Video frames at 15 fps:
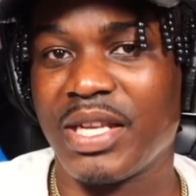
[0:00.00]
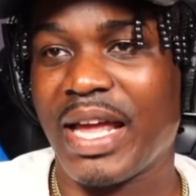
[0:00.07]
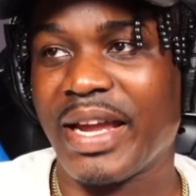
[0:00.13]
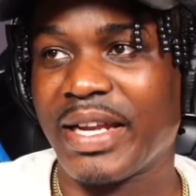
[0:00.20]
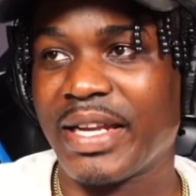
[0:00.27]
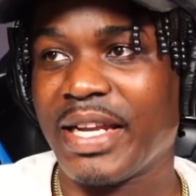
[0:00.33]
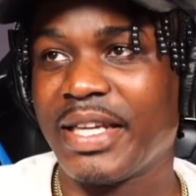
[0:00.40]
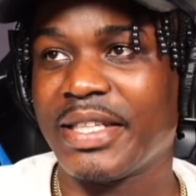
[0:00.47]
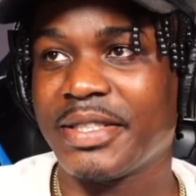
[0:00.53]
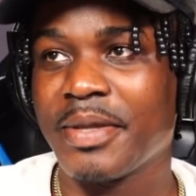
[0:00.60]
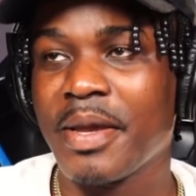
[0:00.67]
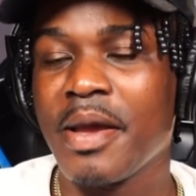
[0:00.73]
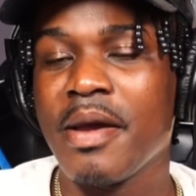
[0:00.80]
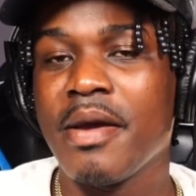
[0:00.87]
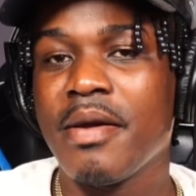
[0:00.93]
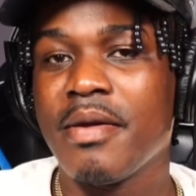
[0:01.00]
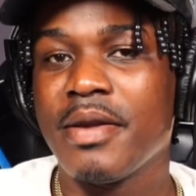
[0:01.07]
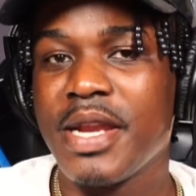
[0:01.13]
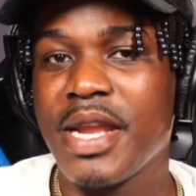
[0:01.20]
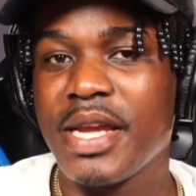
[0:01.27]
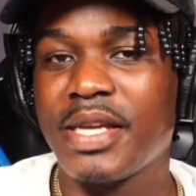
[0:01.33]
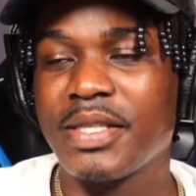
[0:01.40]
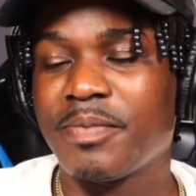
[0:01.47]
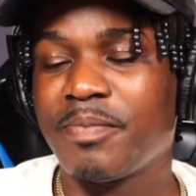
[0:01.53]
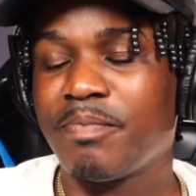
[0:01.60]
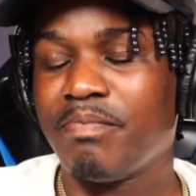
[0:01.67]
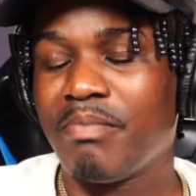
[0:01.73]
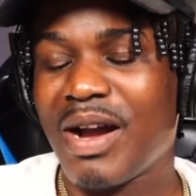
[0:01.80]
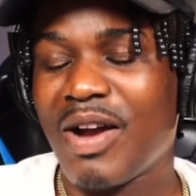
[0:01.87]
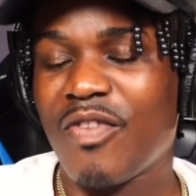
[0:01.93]
Like niggas, niggas
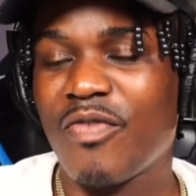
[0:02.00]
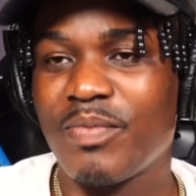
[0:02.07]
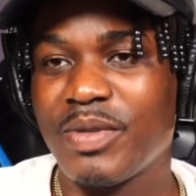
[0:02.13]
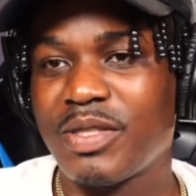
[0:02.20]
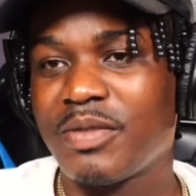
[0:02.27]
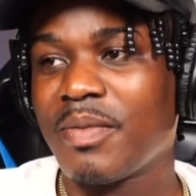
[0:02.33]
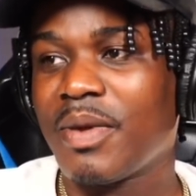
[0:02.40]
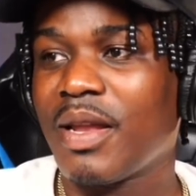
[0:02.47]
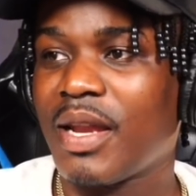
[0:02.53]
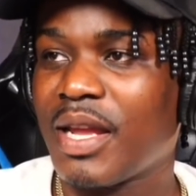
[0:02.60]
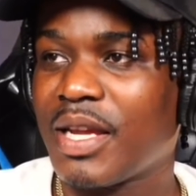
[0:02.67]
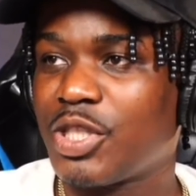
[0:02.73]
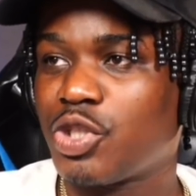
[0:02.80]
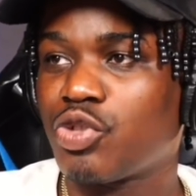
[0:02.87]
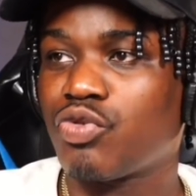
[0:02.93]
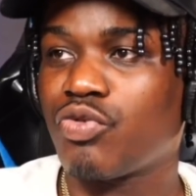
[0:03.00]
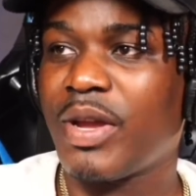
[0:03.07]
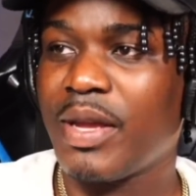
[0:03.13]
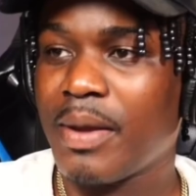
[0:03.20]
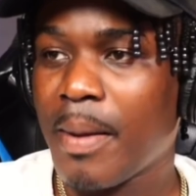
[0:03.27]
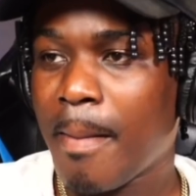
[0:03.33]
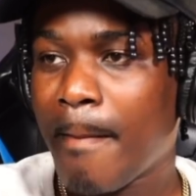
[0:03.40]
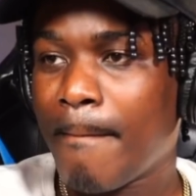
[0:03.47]
mouth be smelling like straight